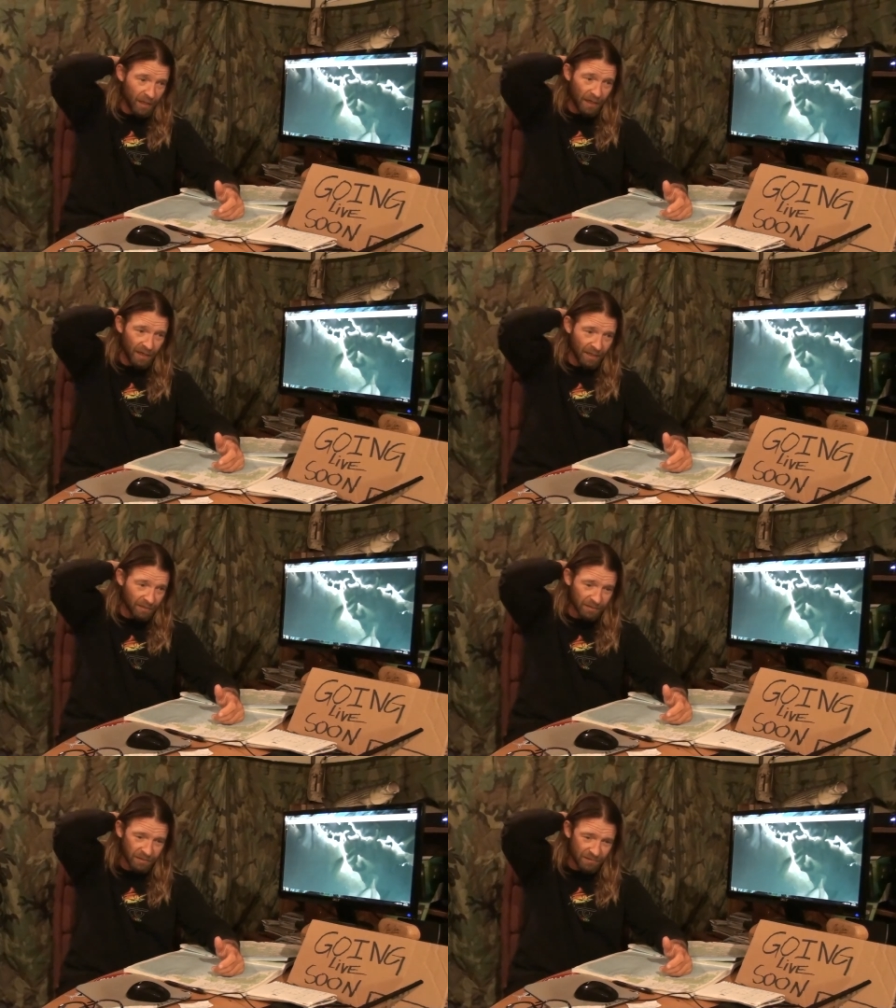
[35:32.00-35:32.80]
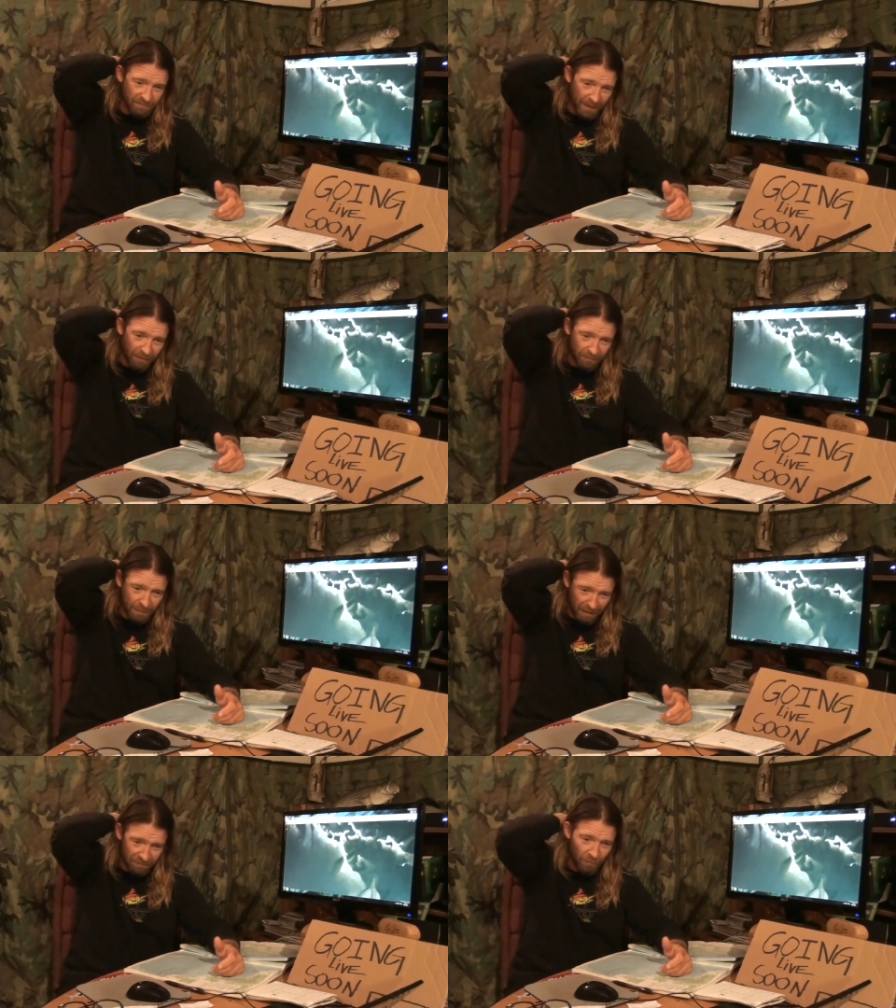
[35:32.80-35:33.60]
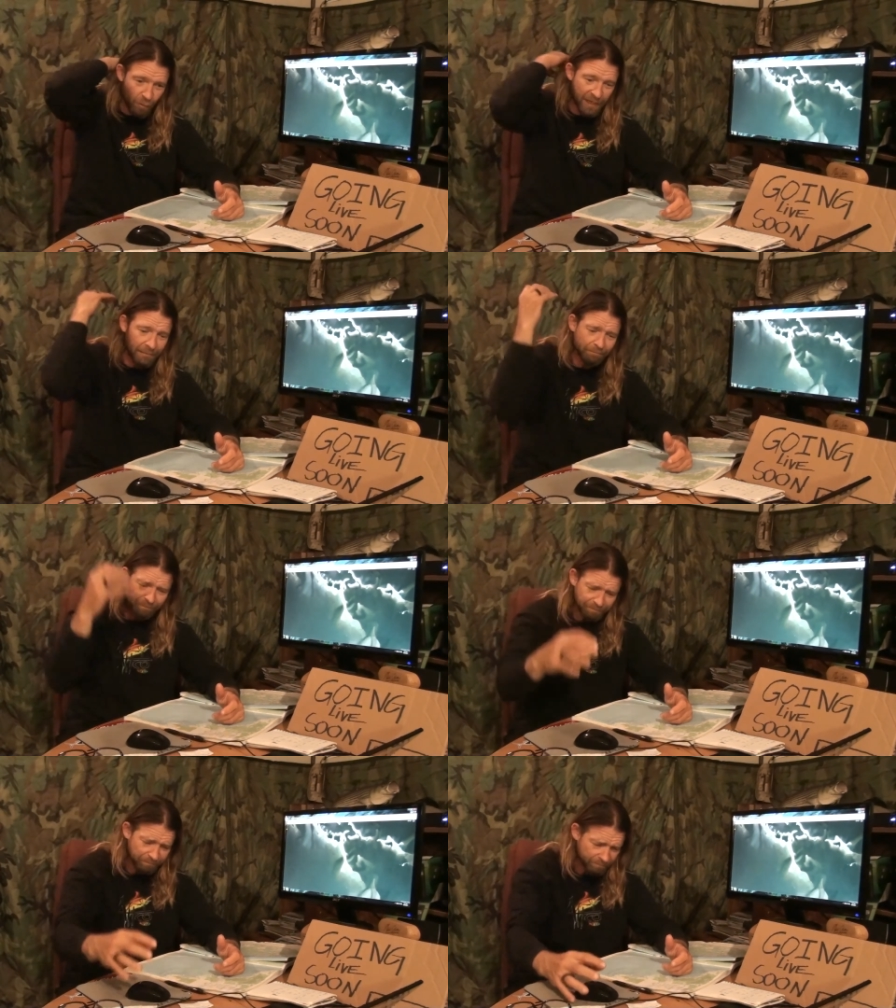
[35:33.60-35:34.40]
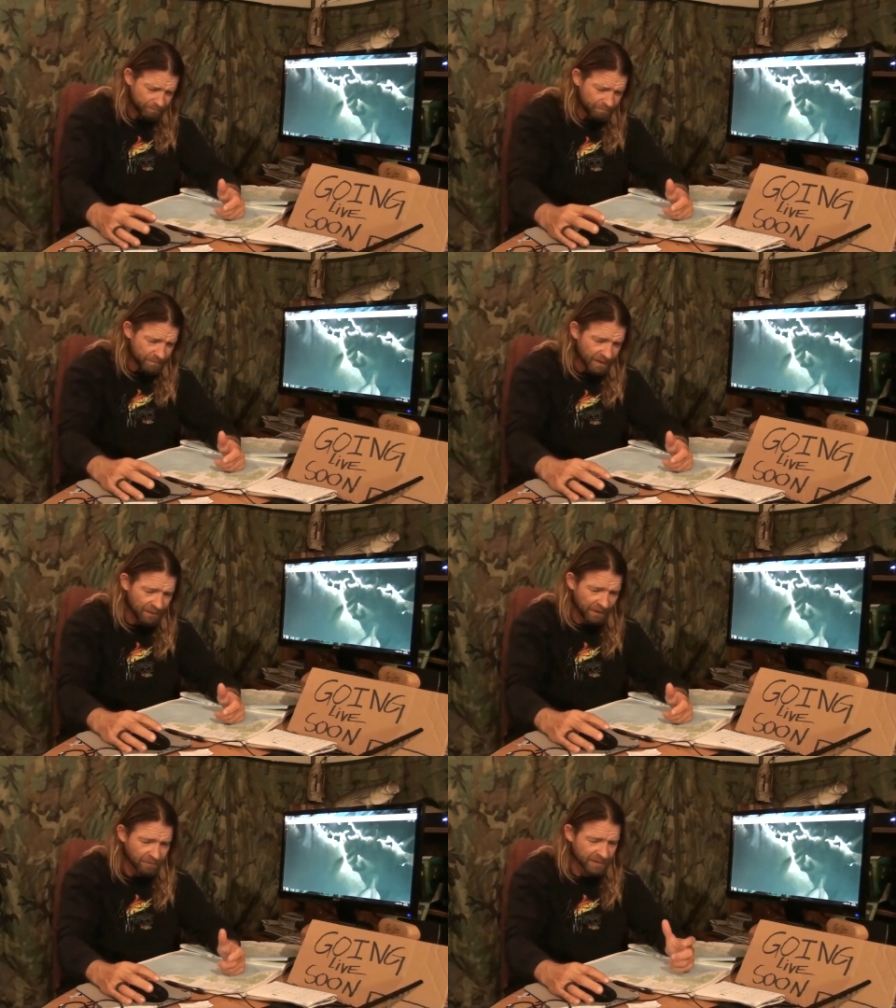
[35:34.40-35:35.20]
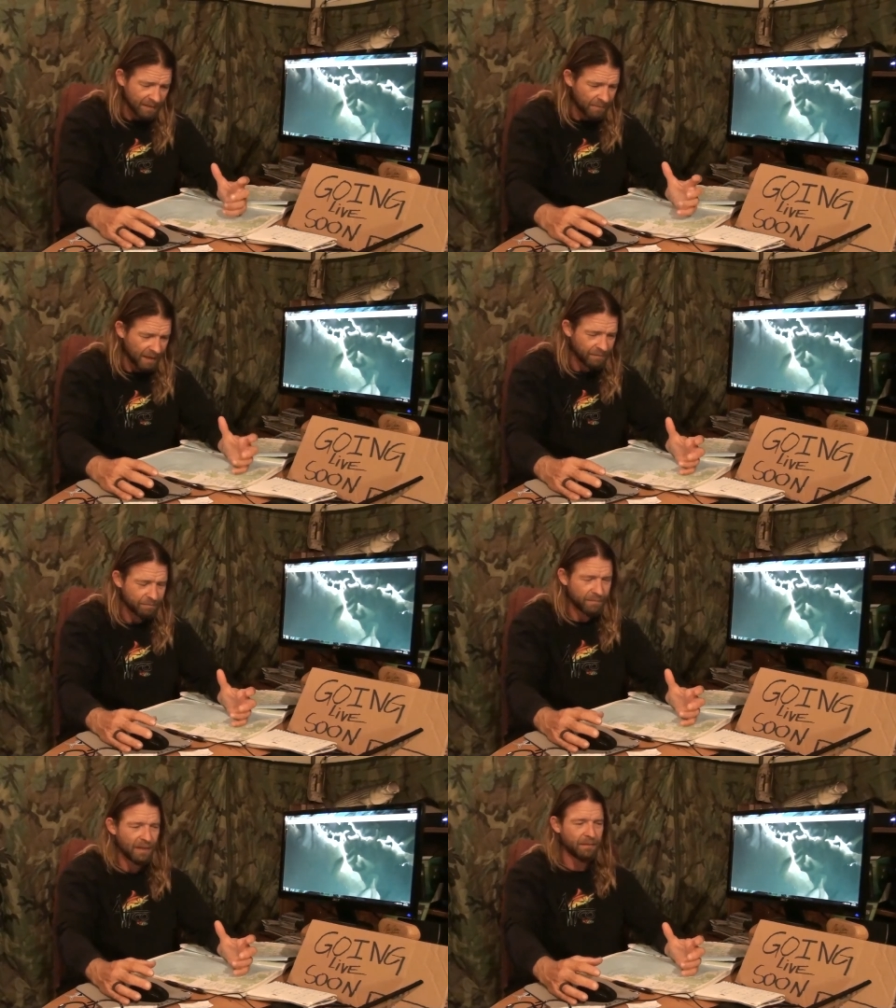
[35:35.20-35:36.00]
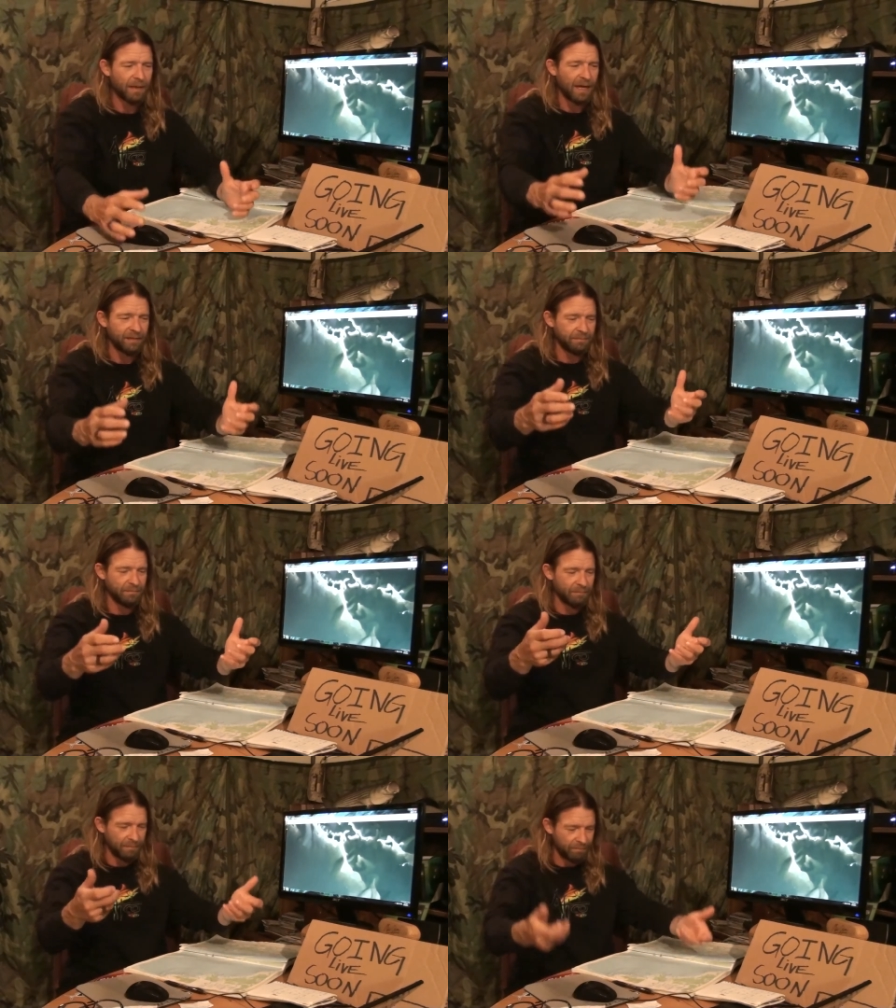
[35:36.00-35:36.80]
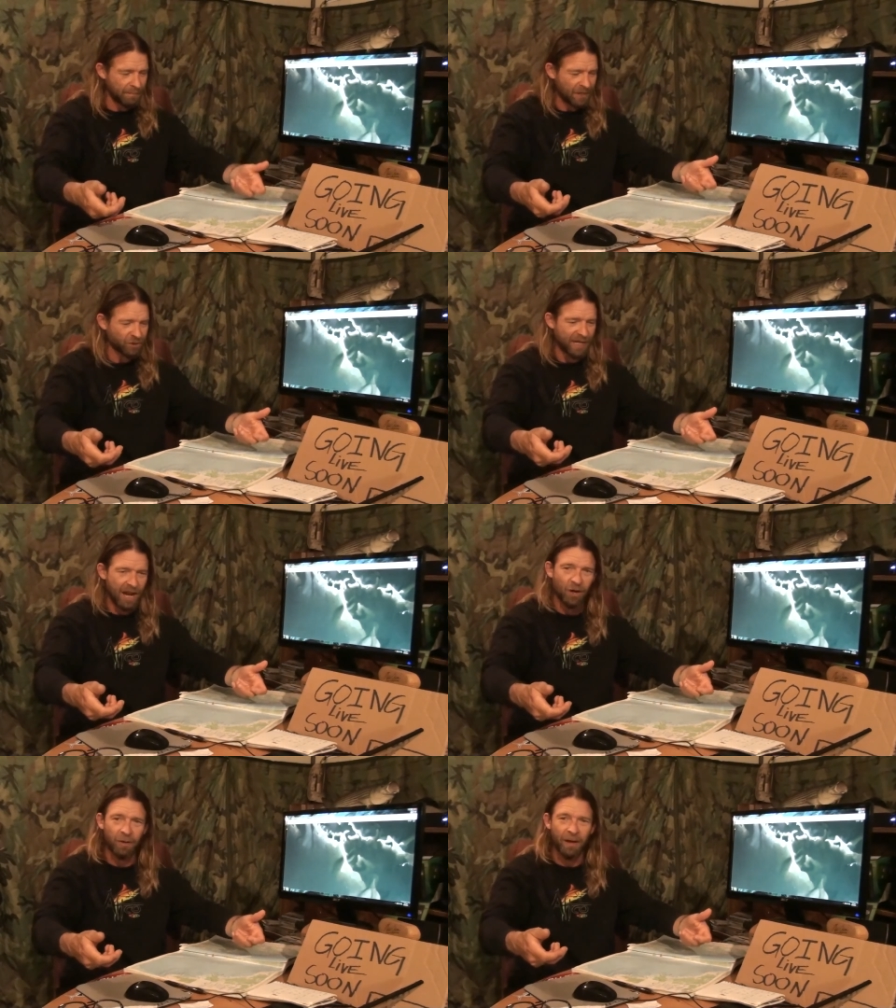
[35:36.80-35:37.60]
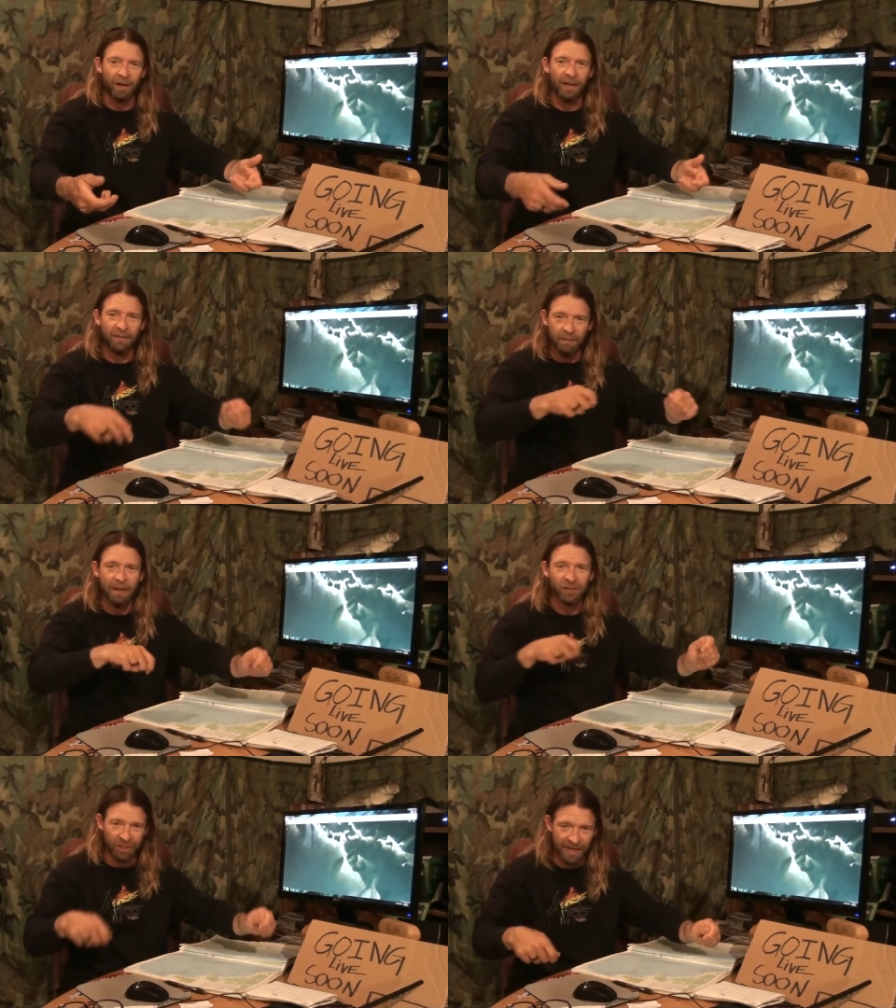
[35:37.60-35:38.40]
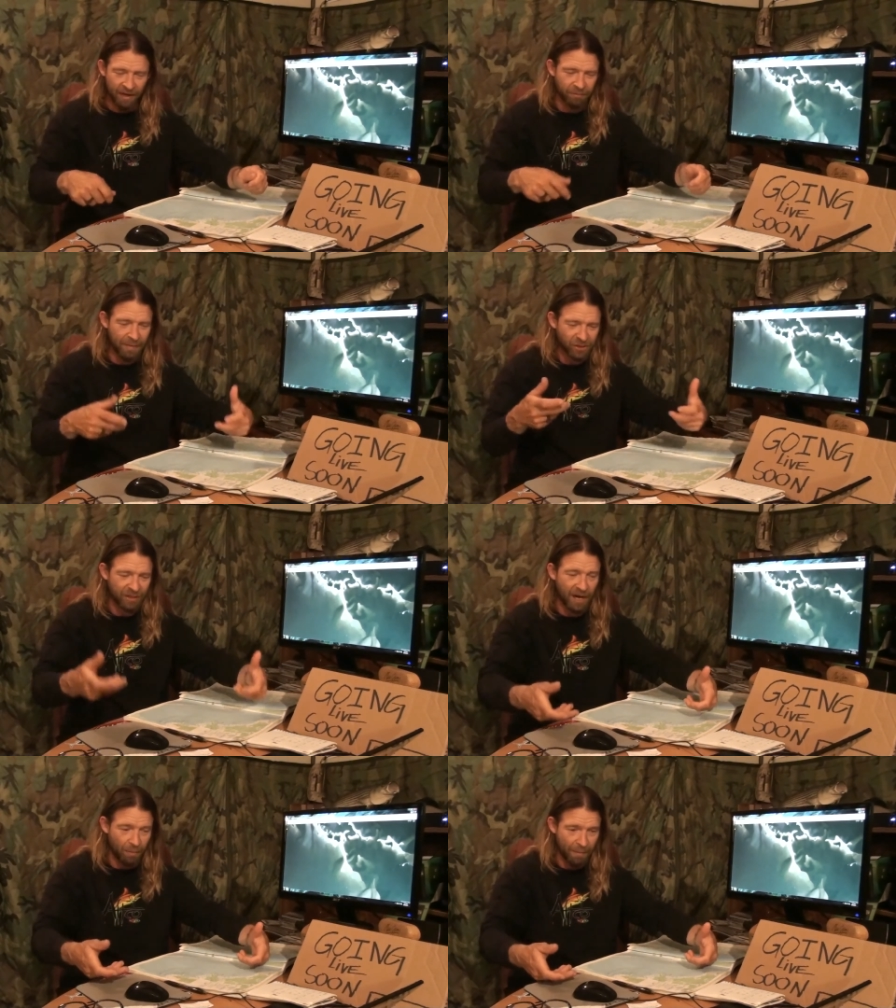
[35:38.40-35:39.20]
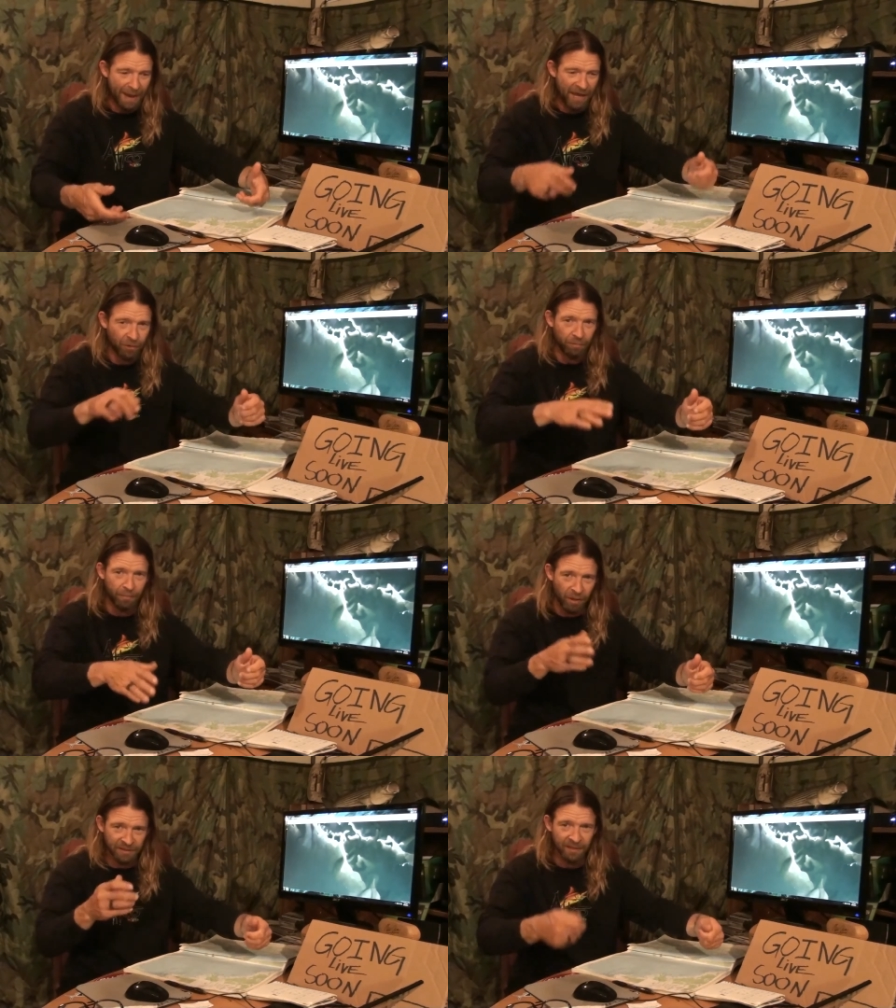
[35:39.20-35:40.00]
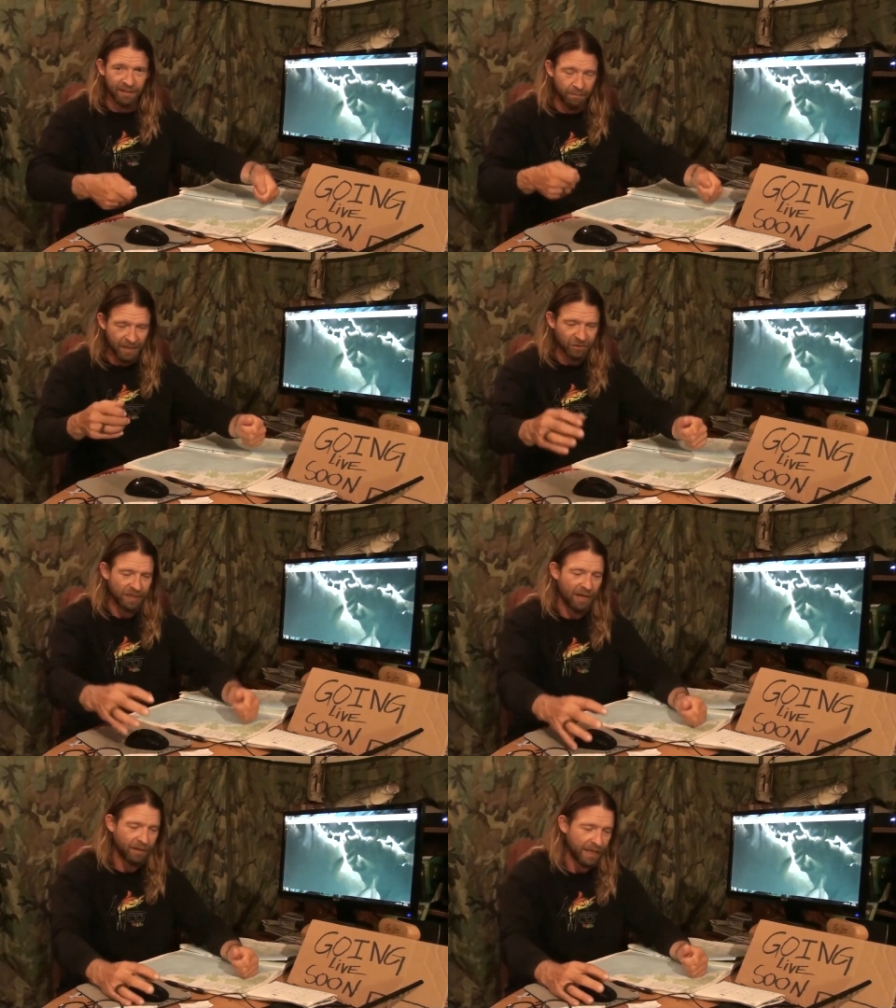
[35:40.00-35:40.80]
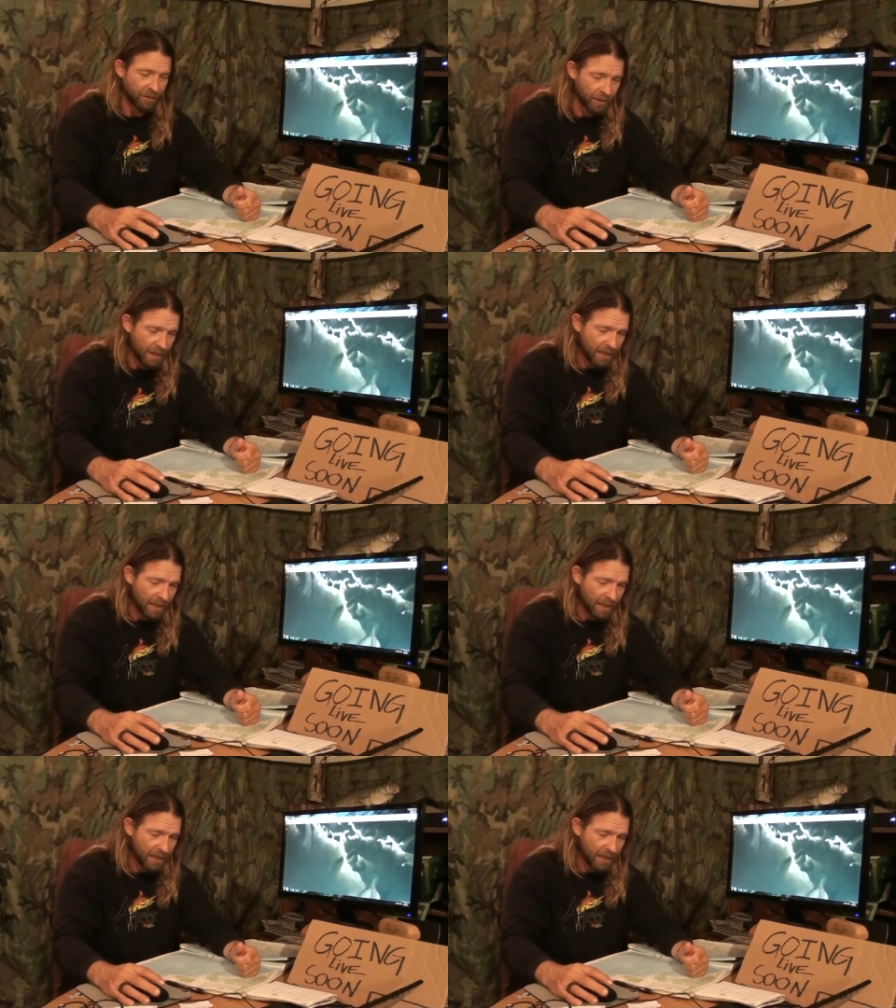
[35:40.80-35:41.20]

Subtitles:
It was about 40. I think it was. I measured it out and then measured it out. Measured it out on my paddle, marked it, and then measured it out later.